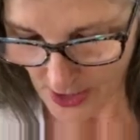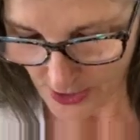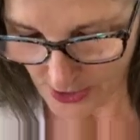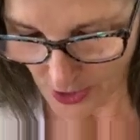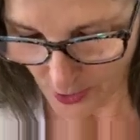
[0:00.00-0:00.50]

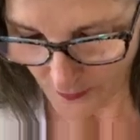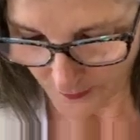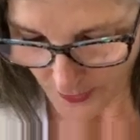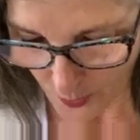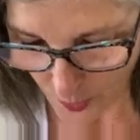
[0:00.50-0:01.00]
So
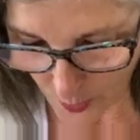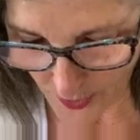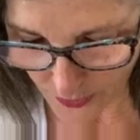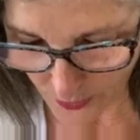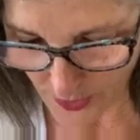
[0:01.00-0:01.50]
we
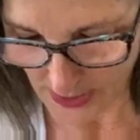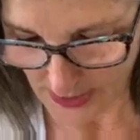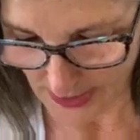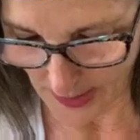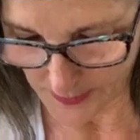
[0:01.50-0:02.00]
went through the
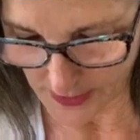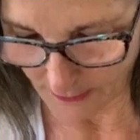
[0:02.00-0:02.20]
steps